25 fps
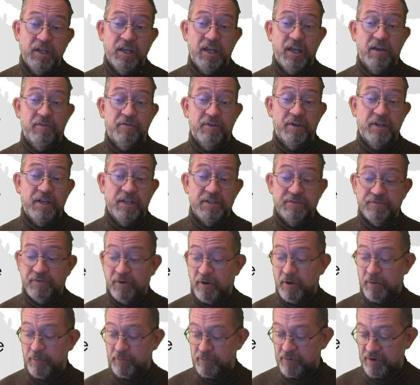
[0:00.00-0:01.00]
if it is
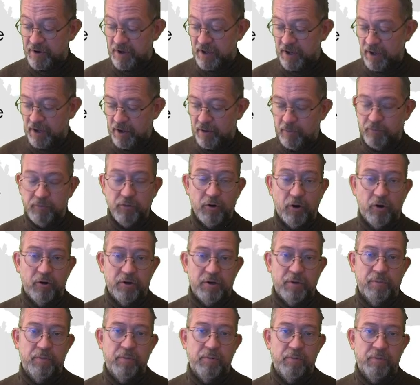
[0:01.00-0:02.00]
for a
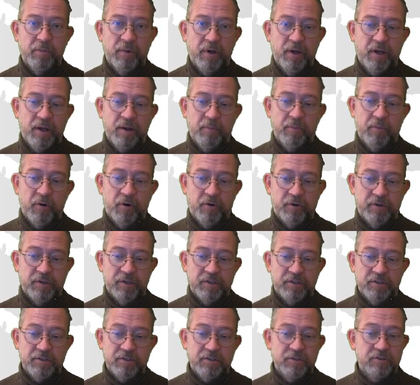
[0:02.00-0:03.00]
broader
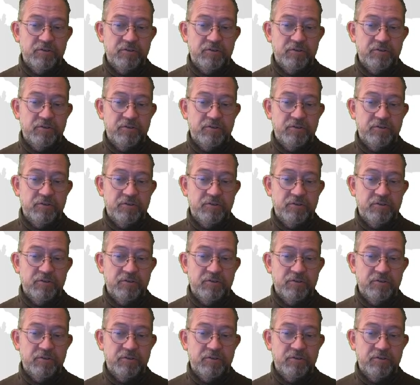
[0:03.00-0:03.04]
audience.